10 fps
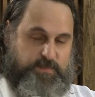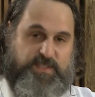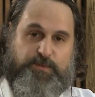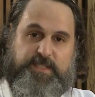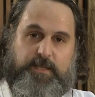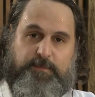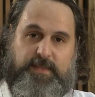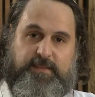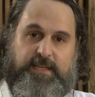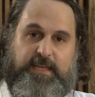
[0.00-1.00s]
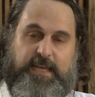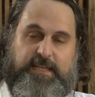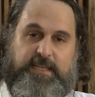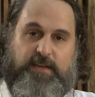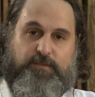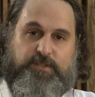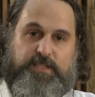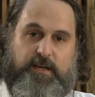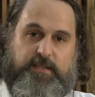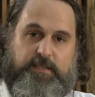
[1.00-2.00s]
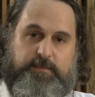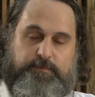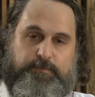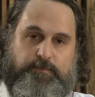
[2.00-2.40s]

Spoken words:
This was something that he had never done